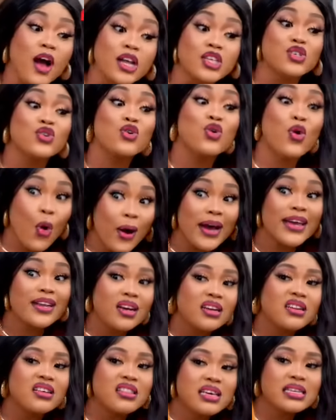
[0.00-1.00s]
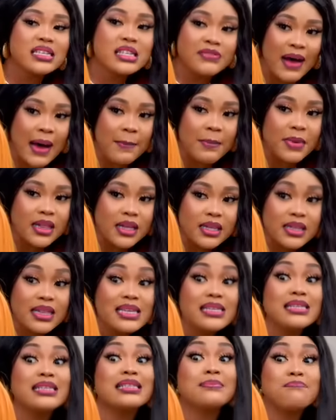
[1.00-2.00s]
There is no misfortune going on in this
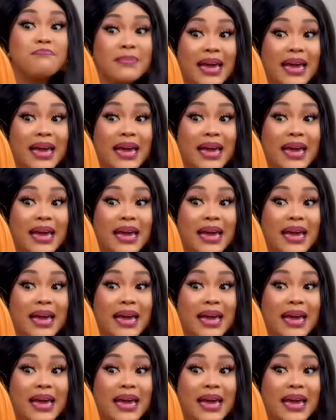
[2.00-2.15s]
family.